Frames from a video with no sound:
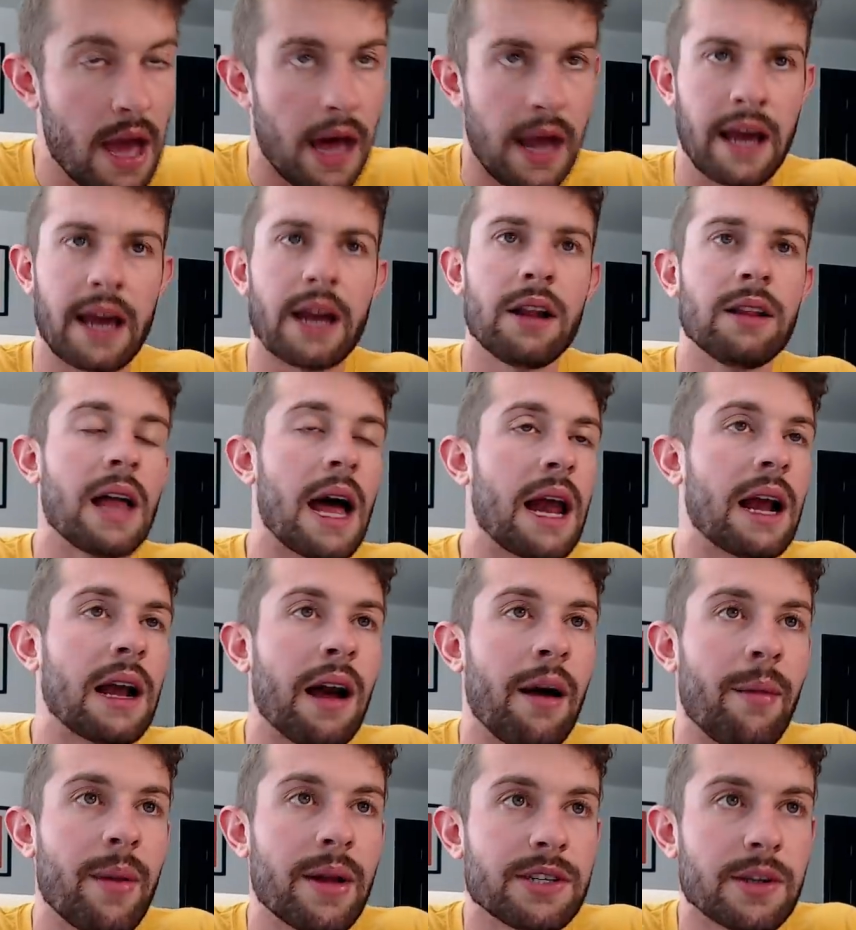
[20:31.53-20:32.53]
And I got a lot of
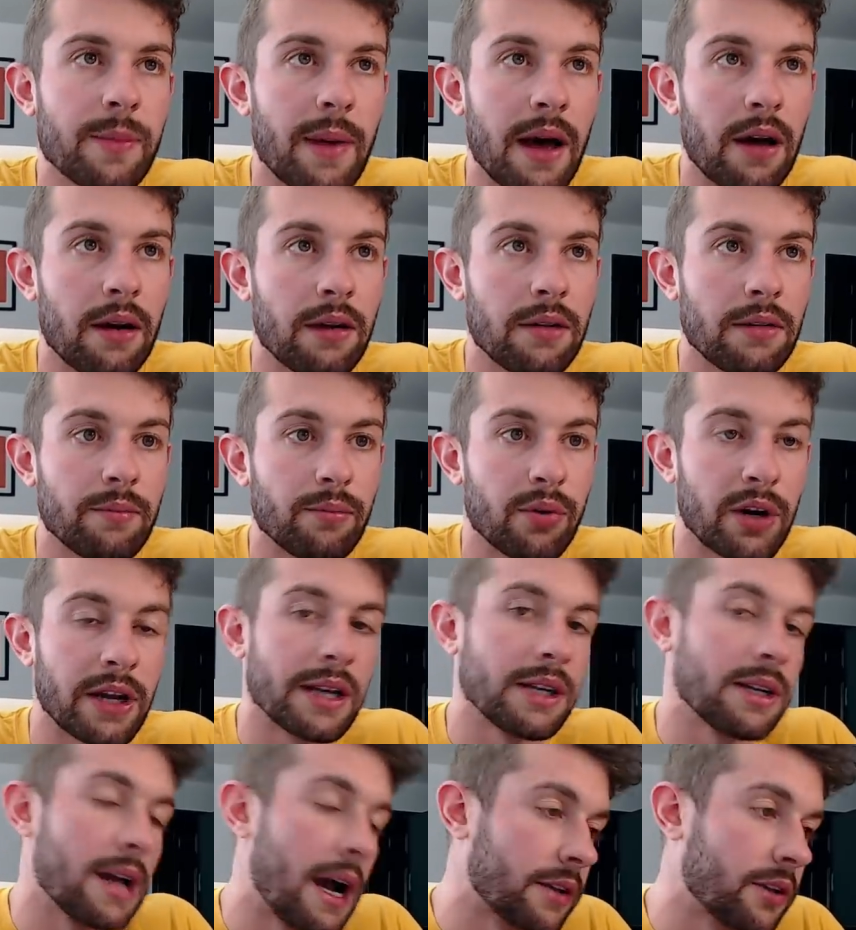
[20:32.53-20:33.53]
comments about
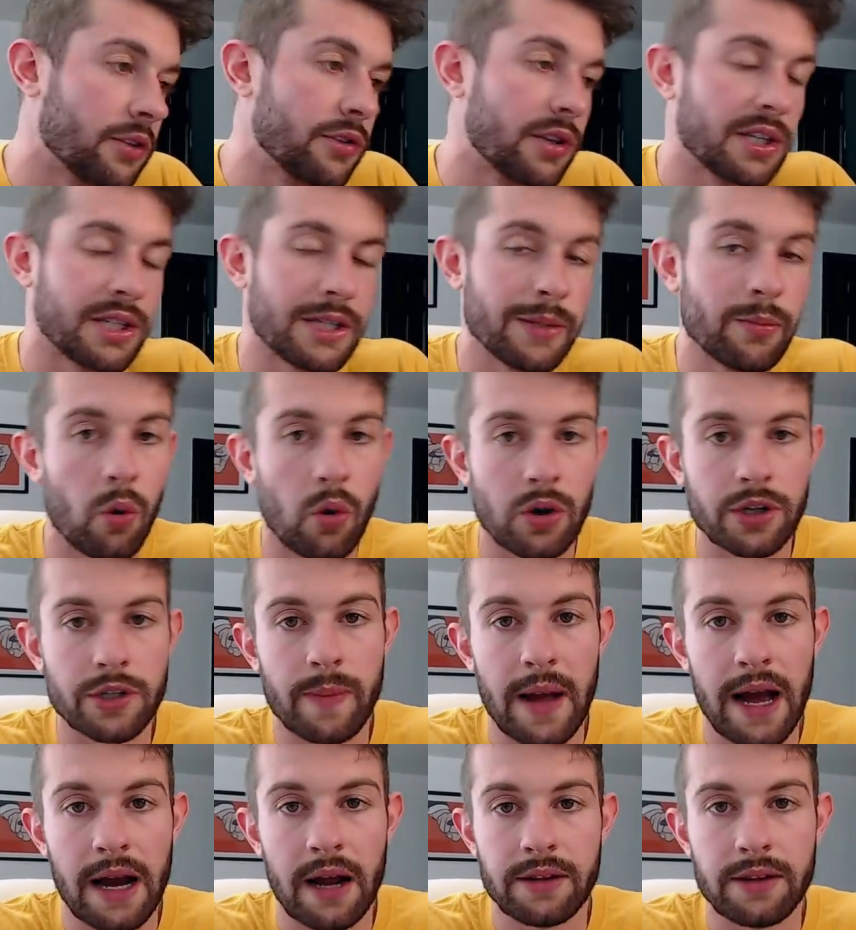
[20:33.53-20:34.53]
bringing Dr. Jesse Morse
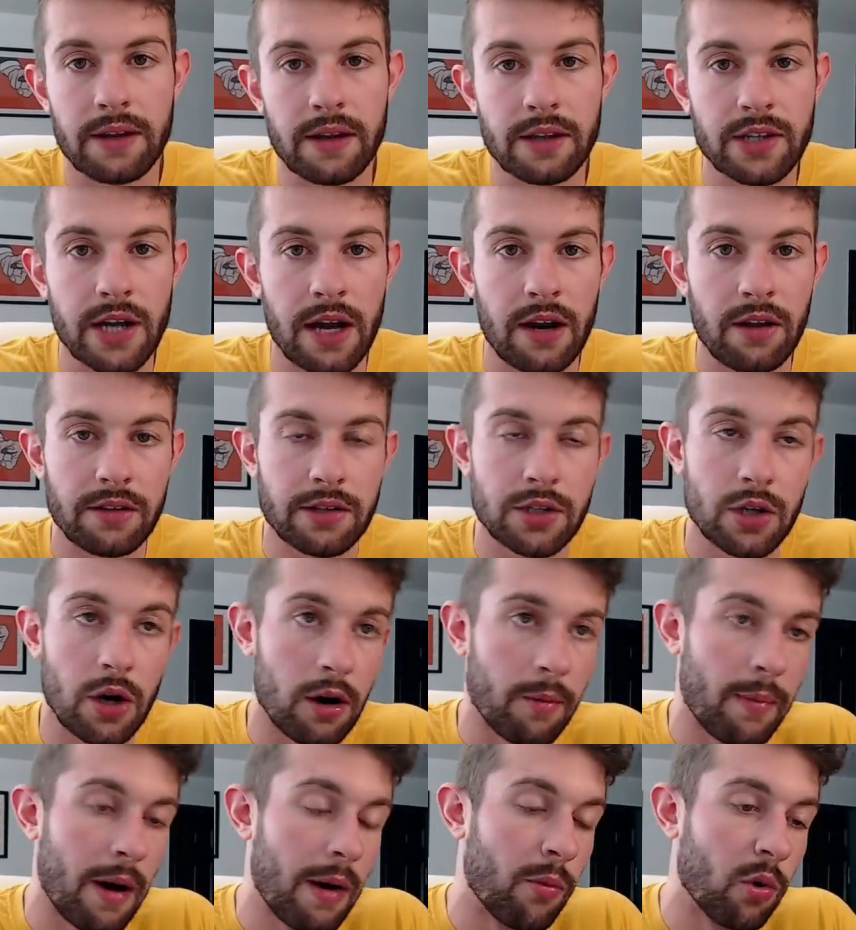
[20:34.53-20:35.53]
back onto the channel to
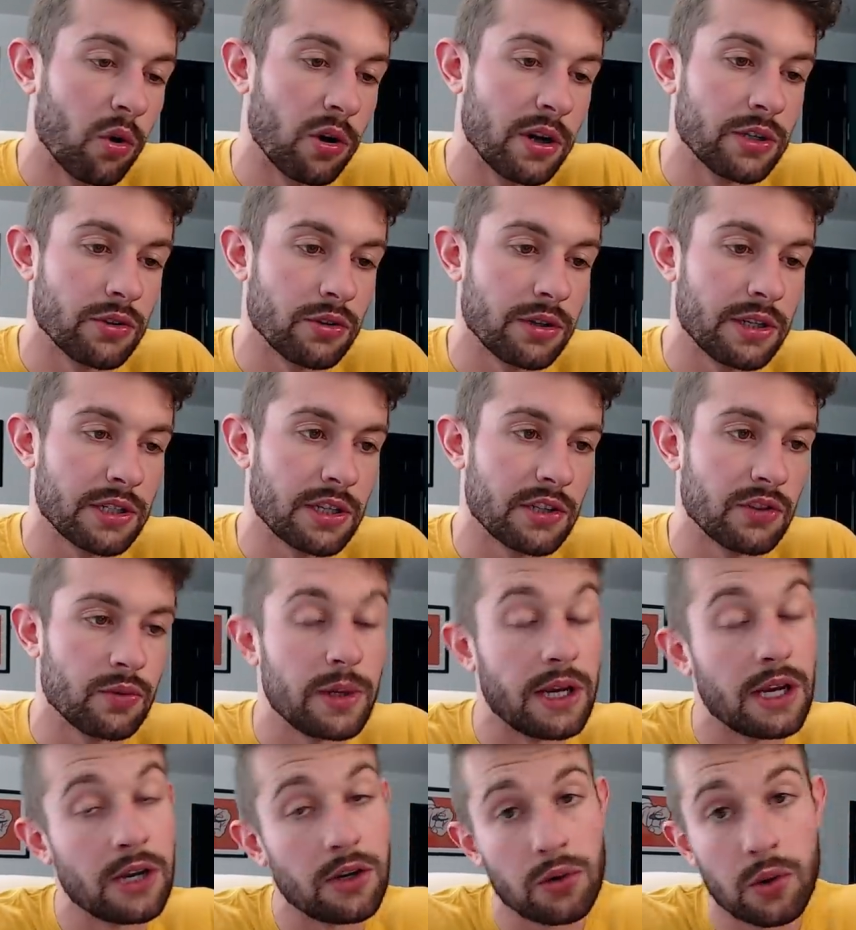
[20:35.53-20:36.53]
talk about more injuries, because
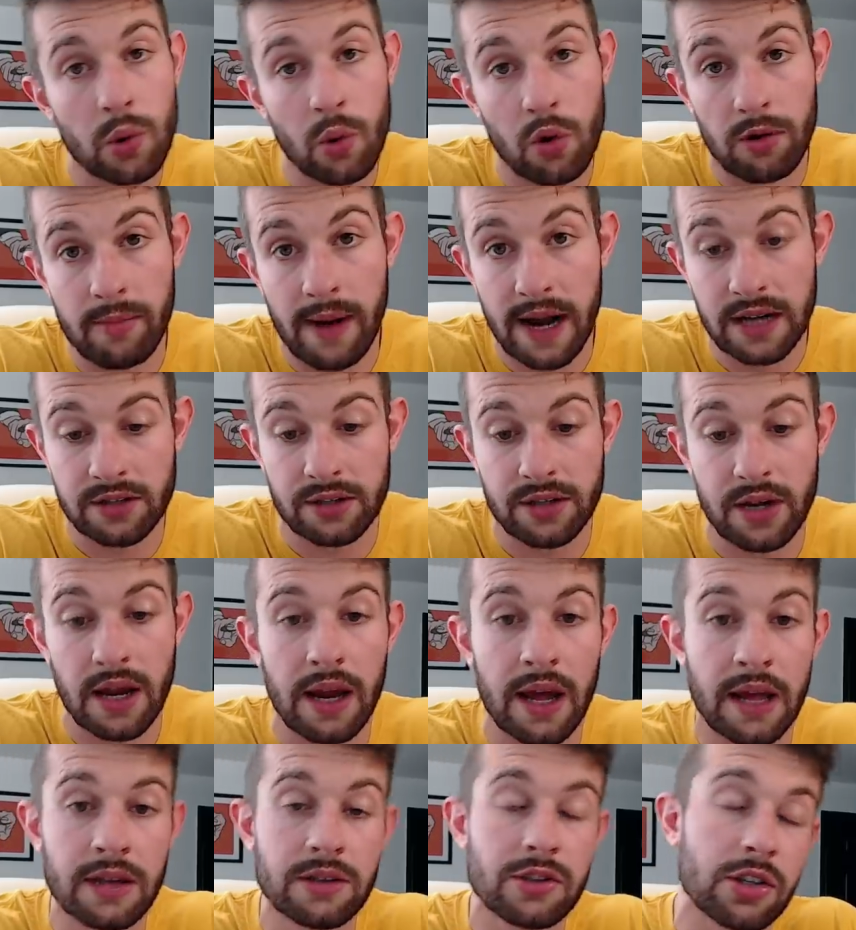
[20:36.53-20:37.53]
we didn't do quarterbacks or tight
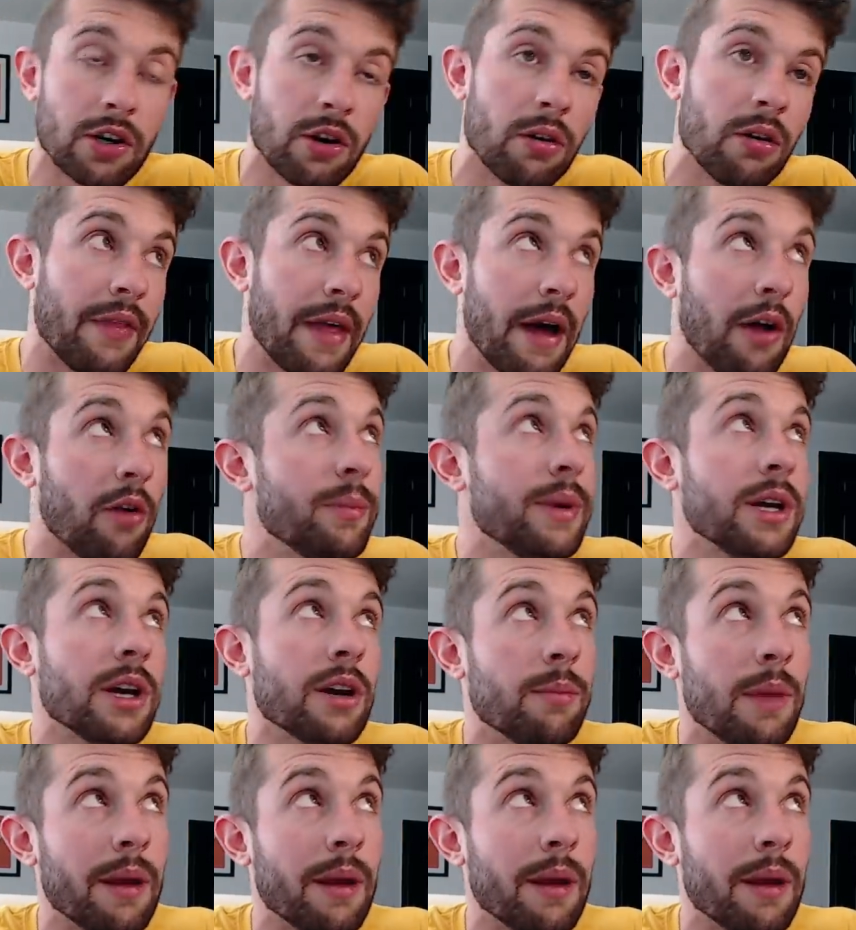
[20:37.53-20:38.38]
ends, so that will be good.